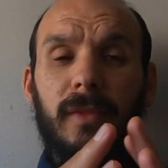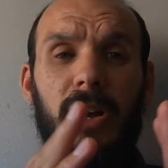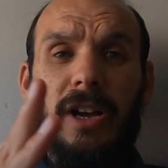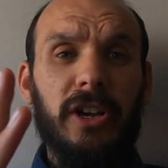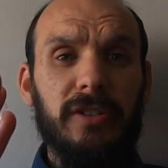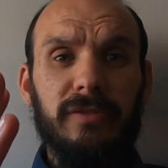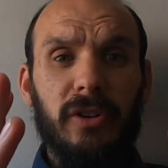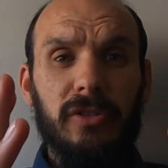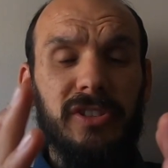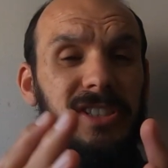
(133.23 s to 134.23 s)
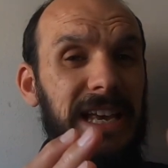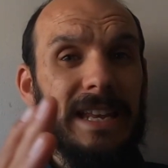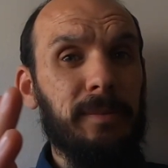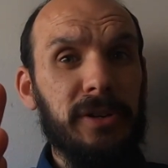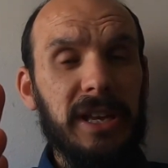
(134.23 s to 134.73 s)
I could have gone to see
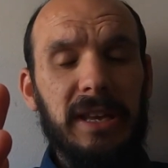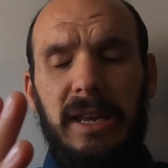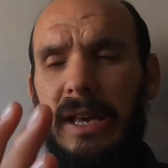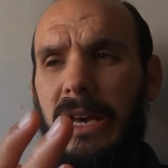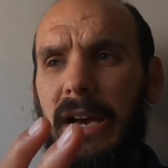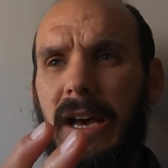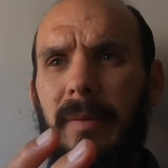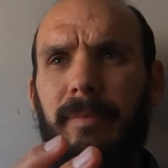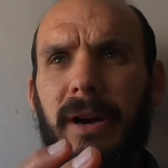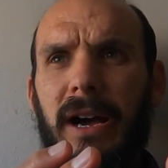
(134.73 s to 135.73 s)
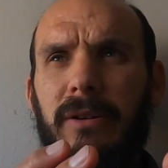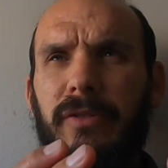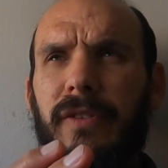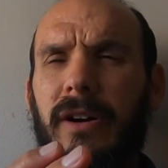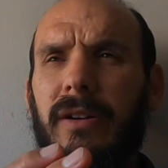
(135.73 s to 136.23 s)
anybody, but
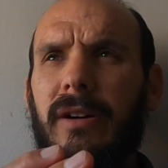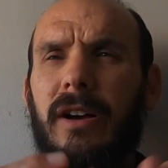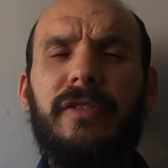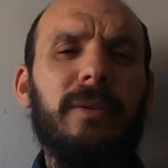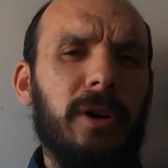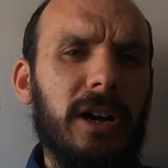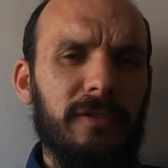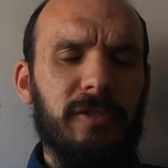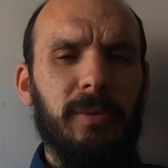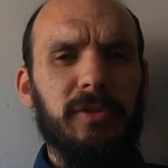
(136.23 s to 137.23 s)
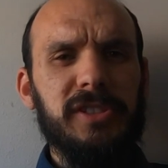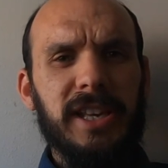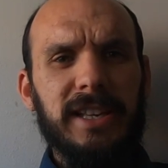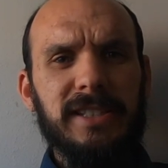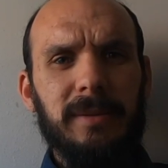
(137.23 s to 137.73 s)
I feel more comfortable
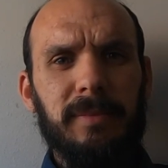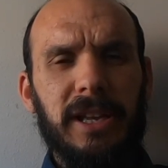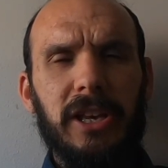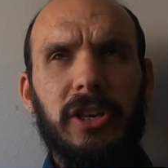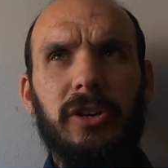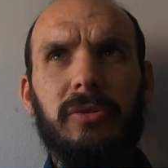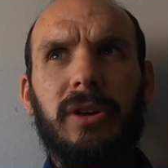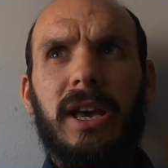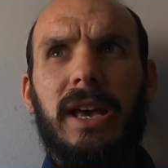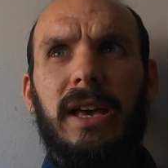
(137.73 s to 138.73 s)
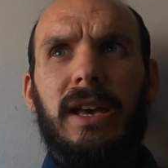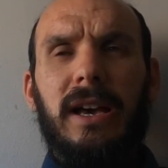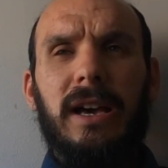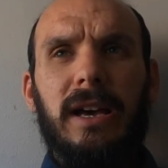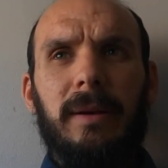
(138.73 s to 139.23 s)
seeing somebody who
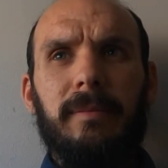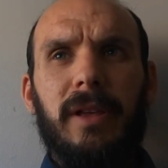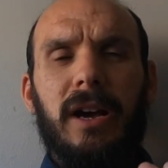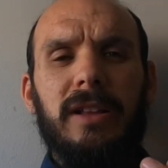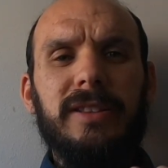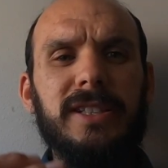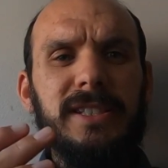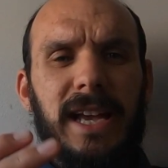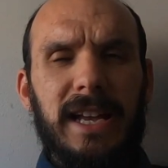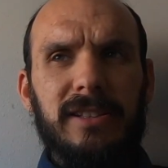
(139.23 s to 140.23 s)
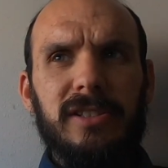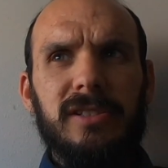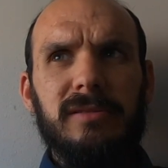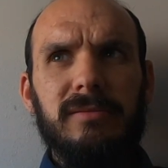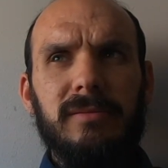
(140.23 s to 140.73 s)

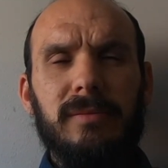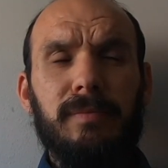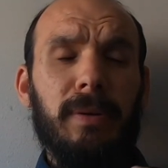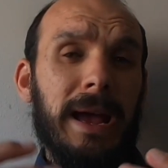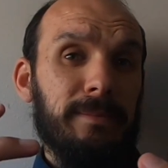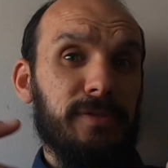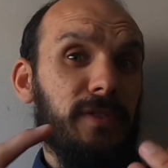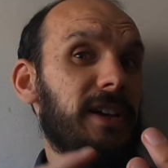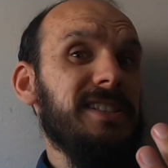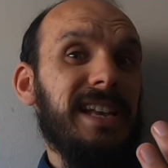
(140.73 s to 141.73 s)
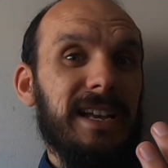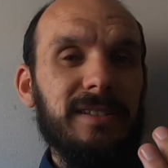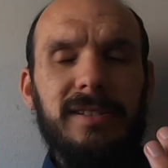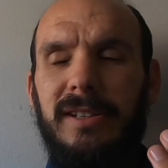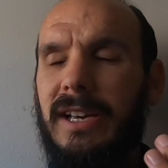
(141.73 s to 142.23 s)
understands perhaps
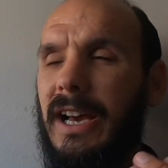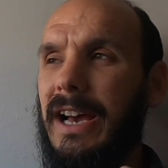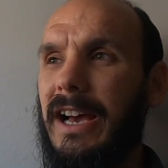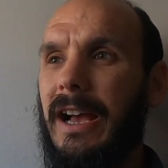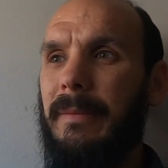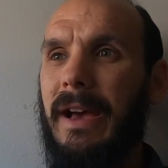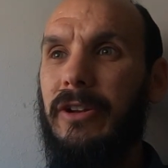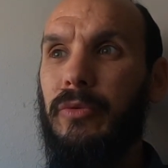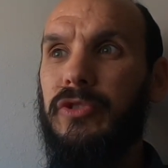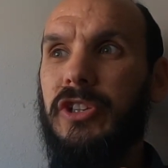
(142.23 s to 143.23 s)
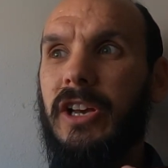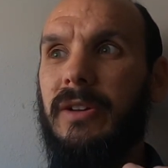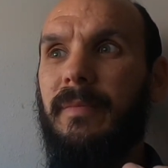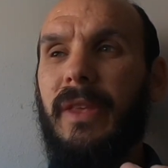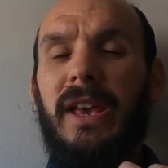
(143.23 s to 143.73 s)
firsthand, and
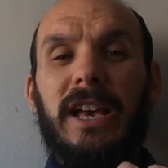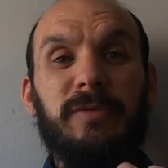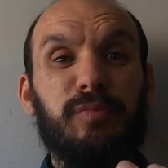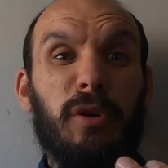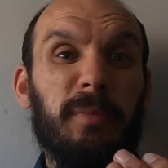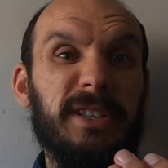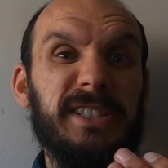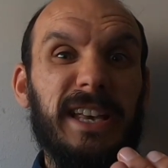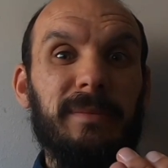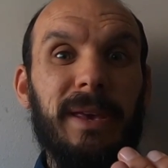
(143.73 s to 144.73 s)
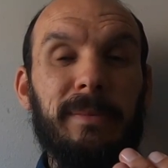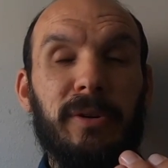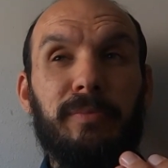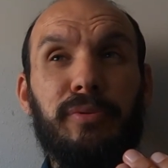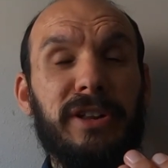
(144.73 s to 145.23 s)
also is probably seeing people
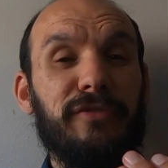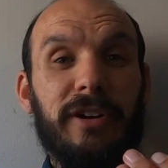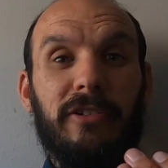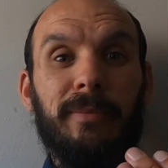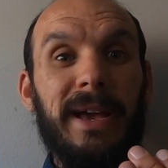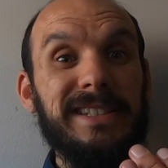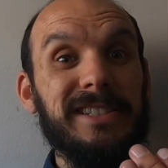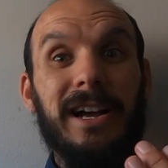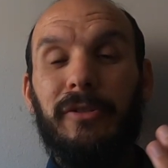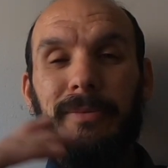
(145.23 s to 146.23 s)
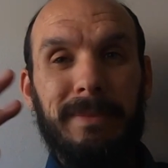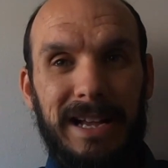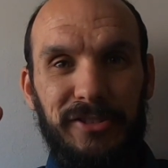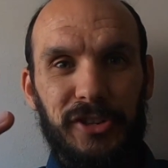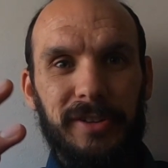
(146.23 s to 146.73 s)
on a pretty frequent basis, I would
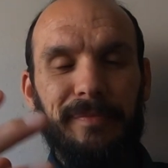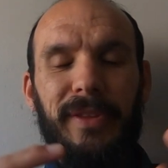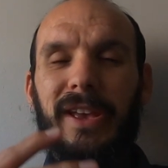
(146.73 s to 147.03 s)
imagine,